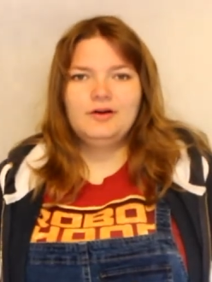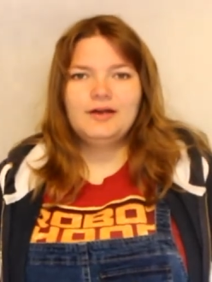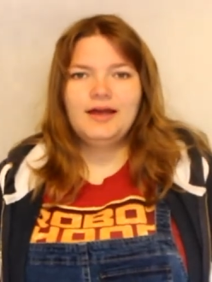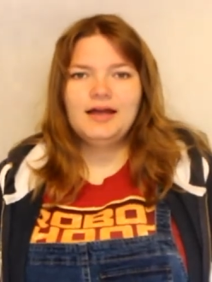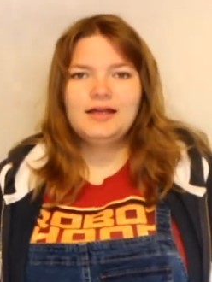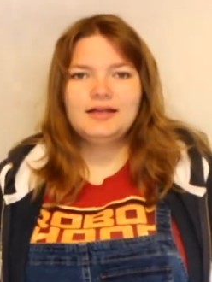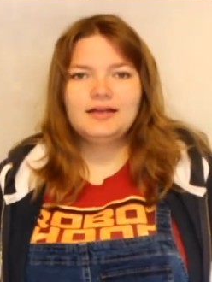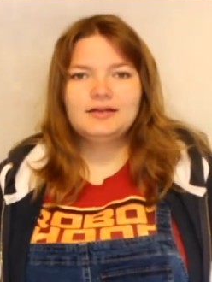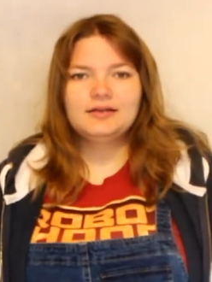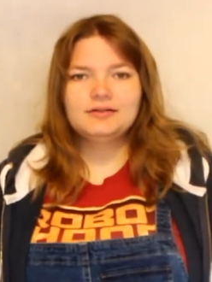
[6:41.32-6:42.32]
Okay,
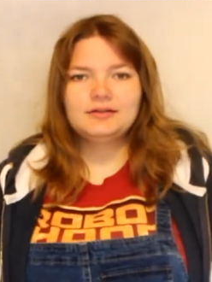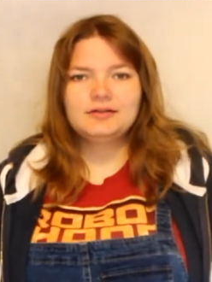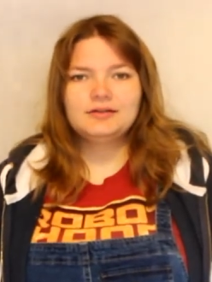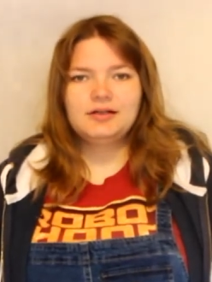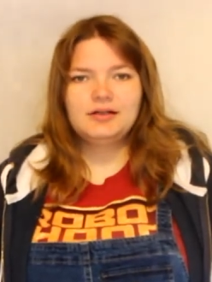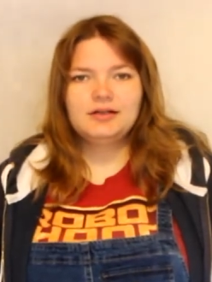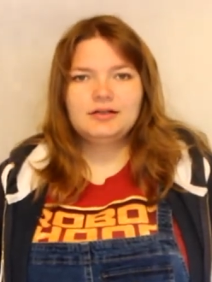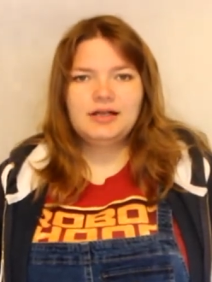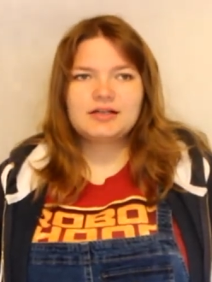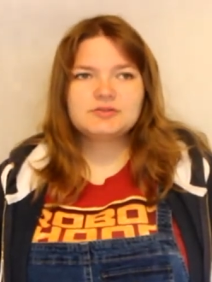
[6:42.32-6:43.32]

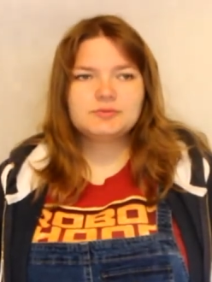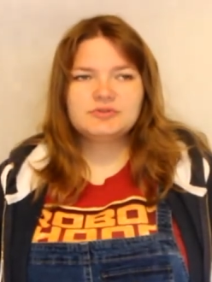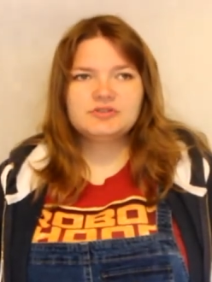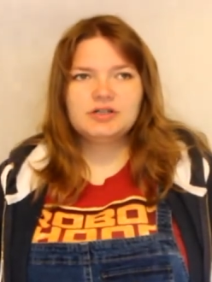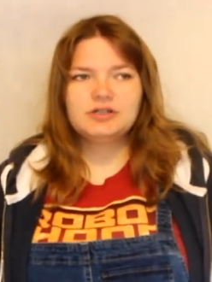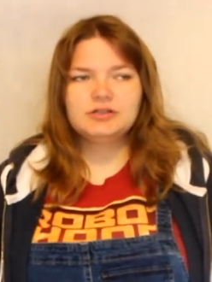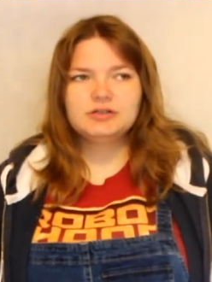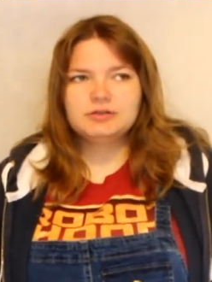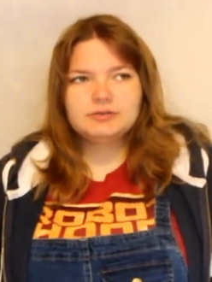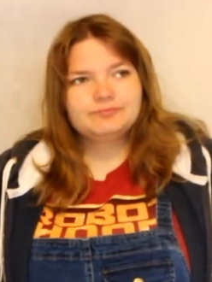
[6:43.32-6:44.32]
that's it's like
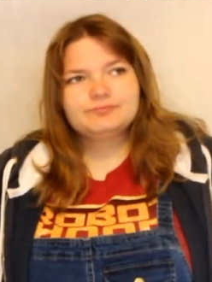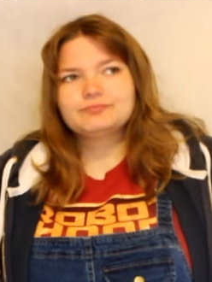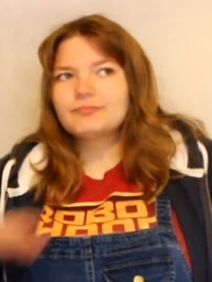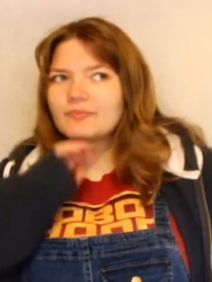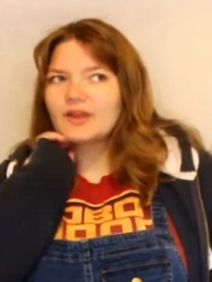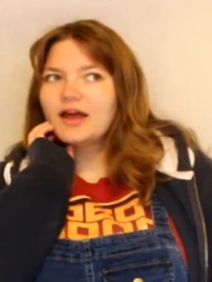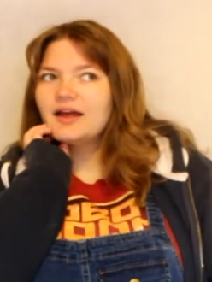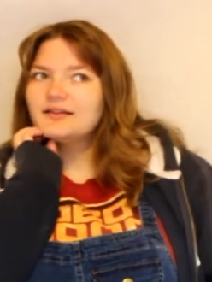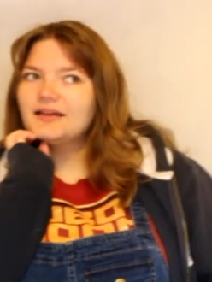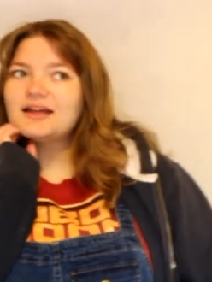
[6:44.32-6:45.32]

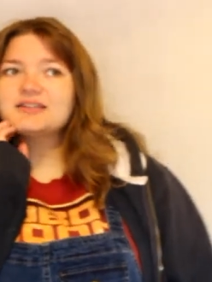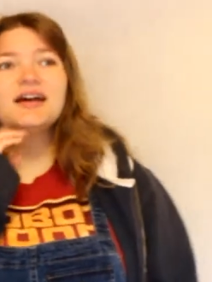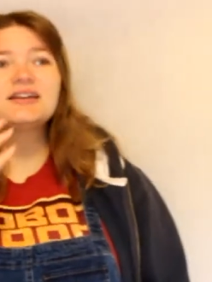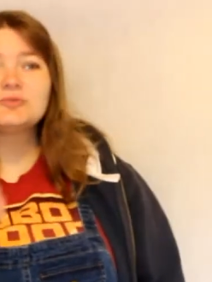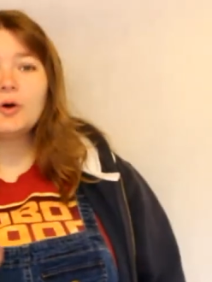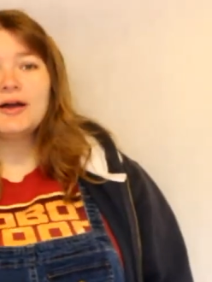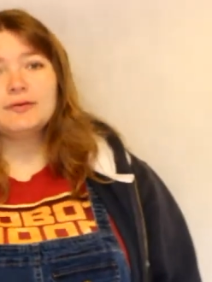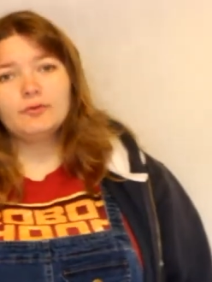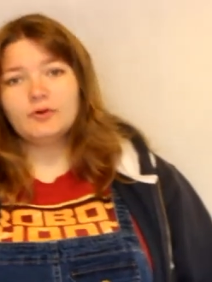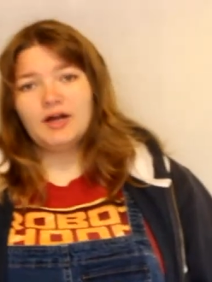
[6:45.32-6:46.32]
that. That's why
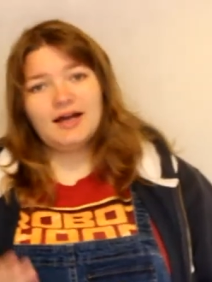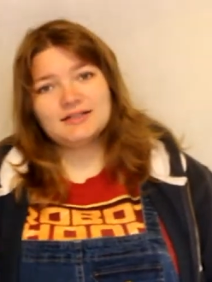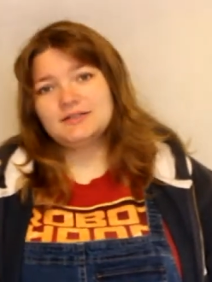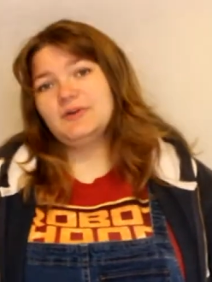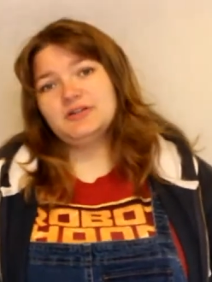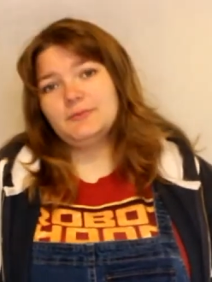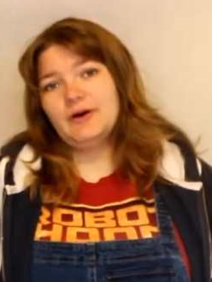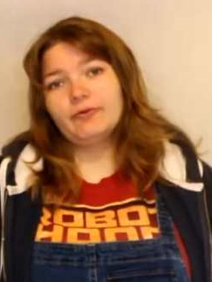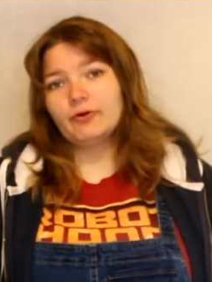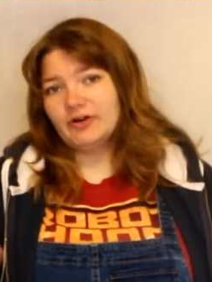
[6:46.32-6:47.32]
I, I had to mention
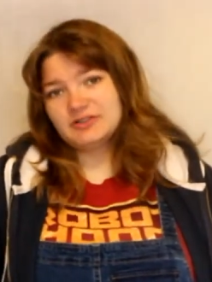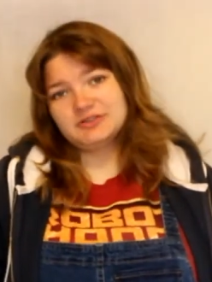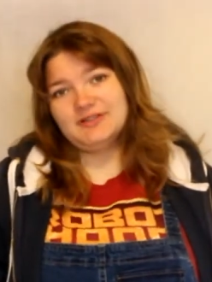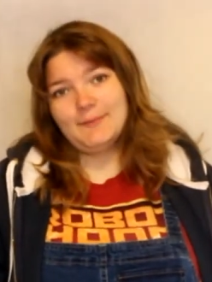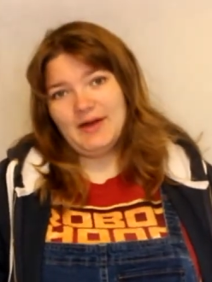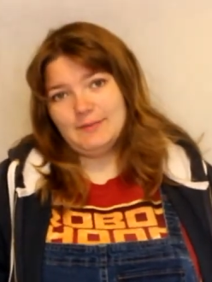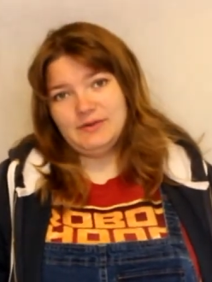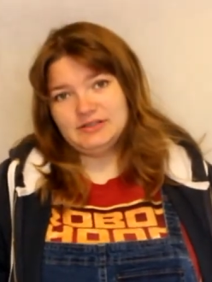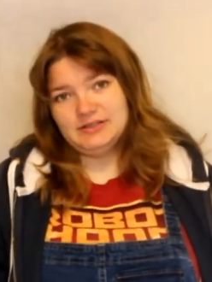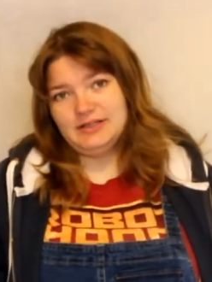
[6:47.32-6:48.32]
about Rugrats, because they're
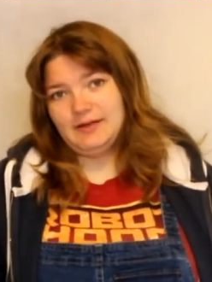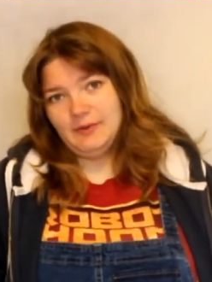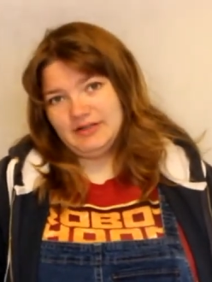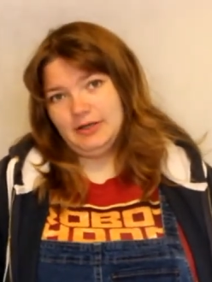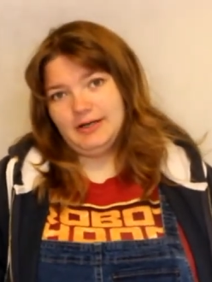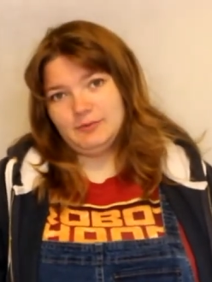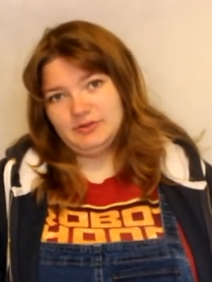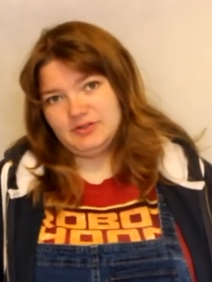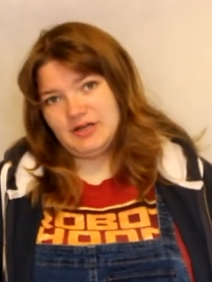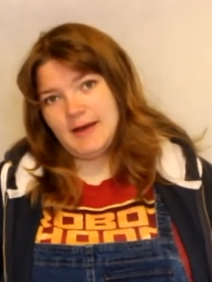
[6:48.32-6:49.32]
babies and they wear
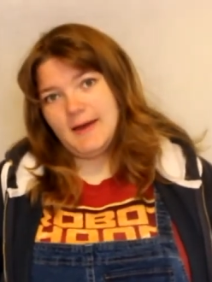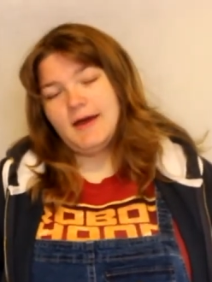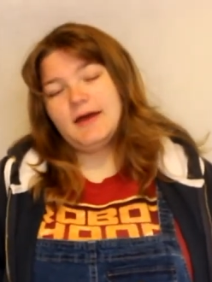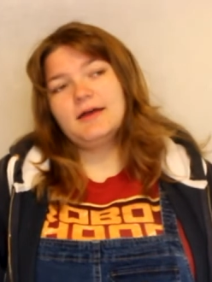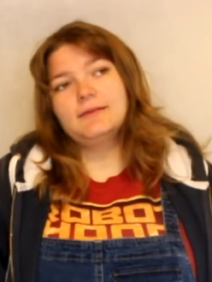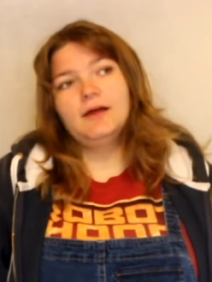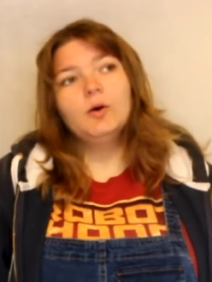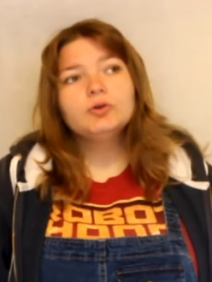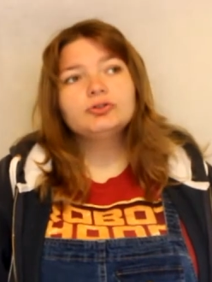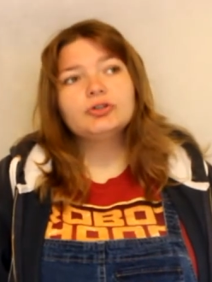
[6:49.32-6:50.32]
diapers. They
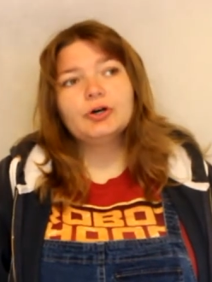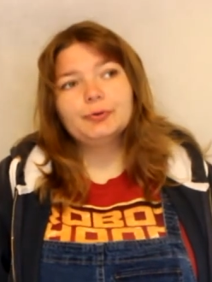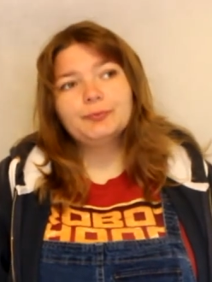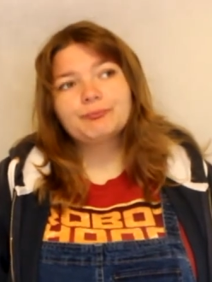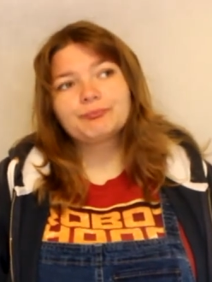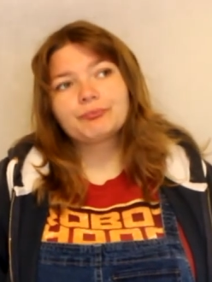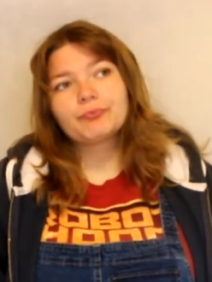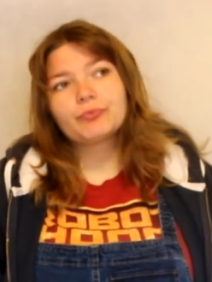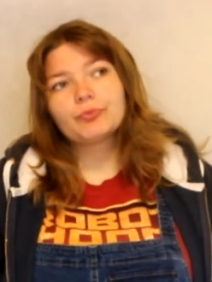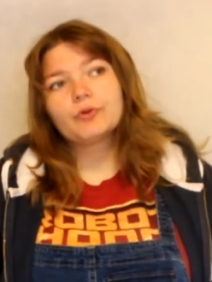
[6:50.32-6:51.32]
also,
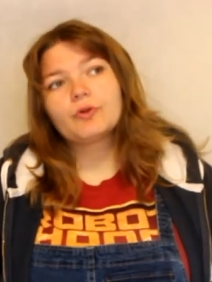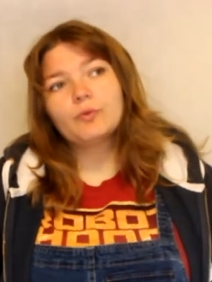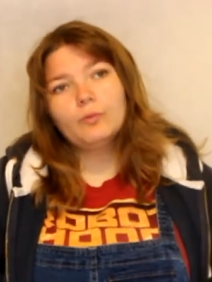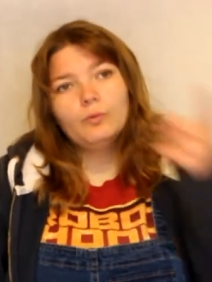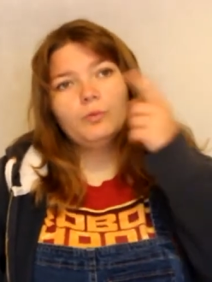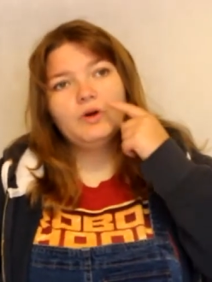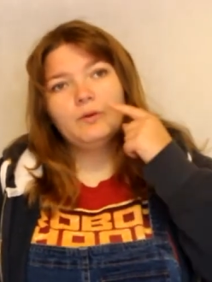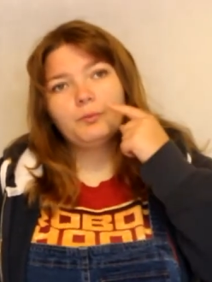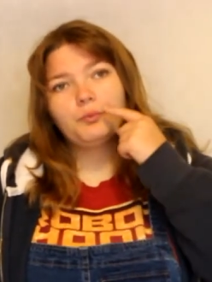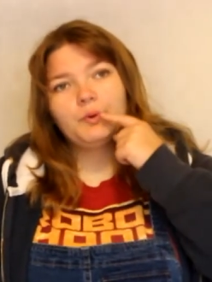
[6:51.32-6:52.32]

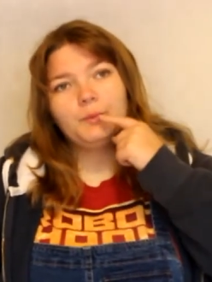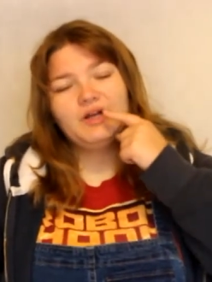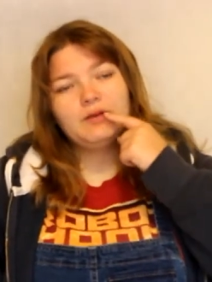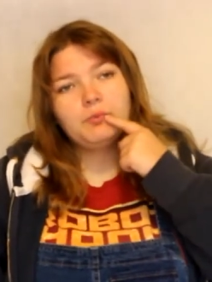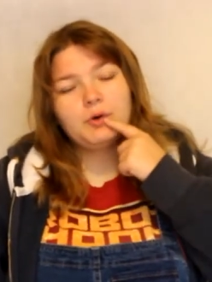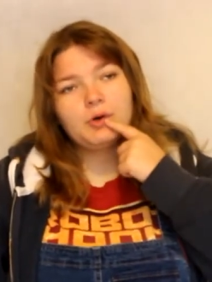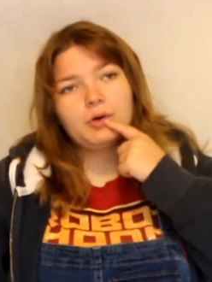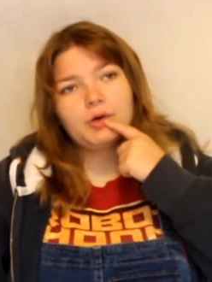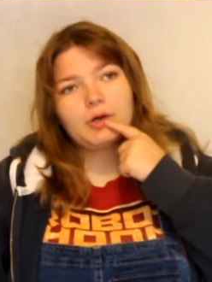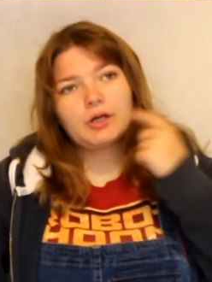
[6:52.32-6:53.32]
when we
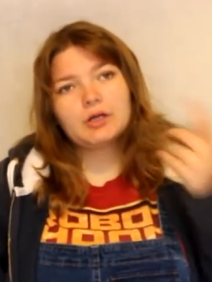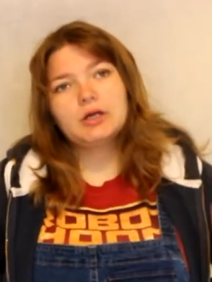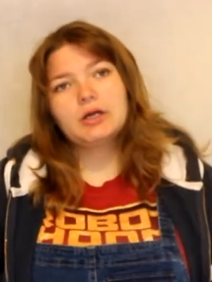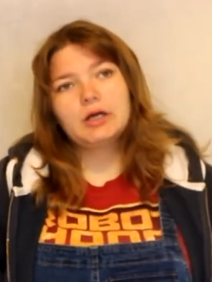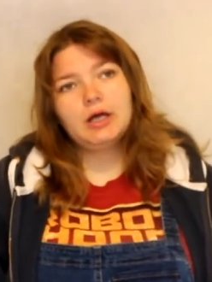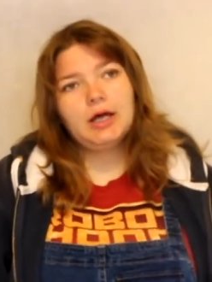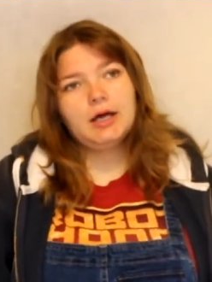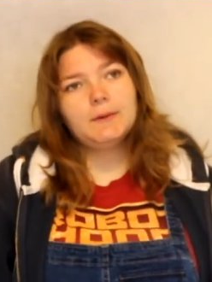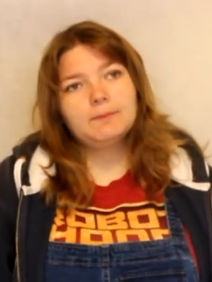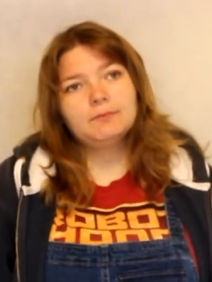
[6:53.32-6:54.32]
put
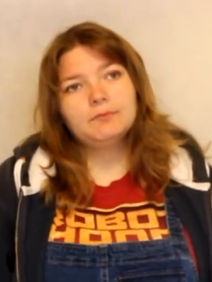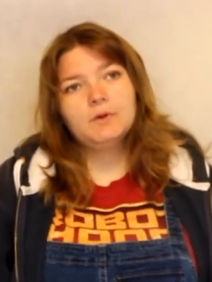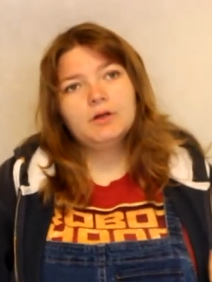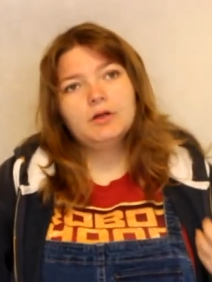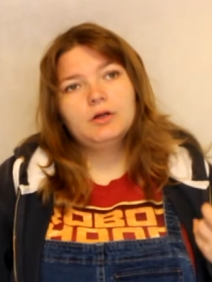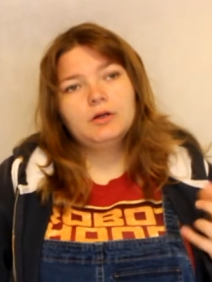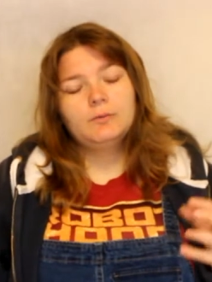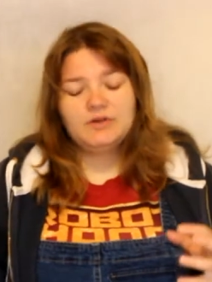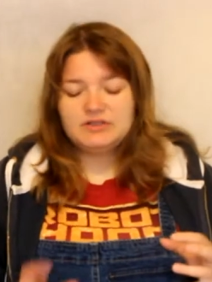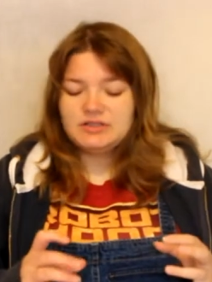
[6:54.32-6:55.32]
um,
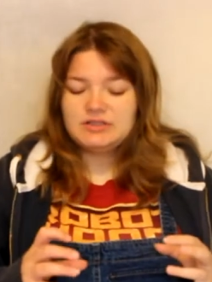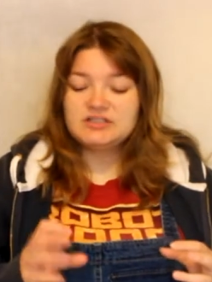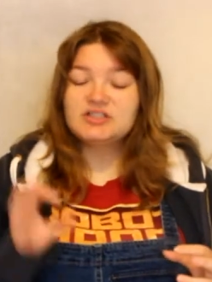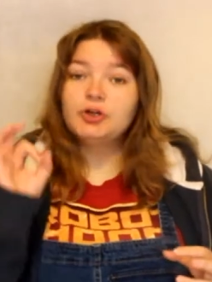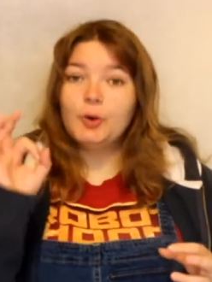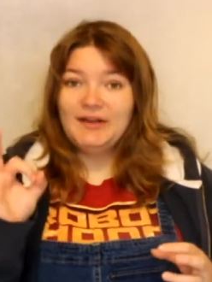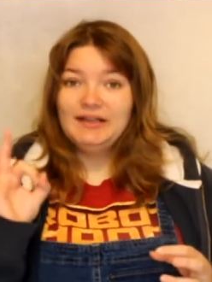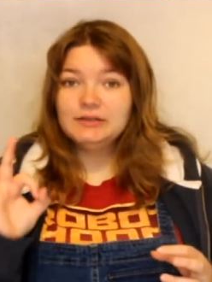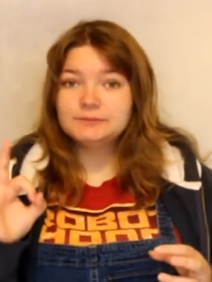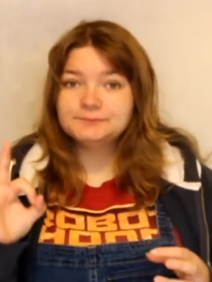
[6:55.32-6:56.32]
it's a dummy.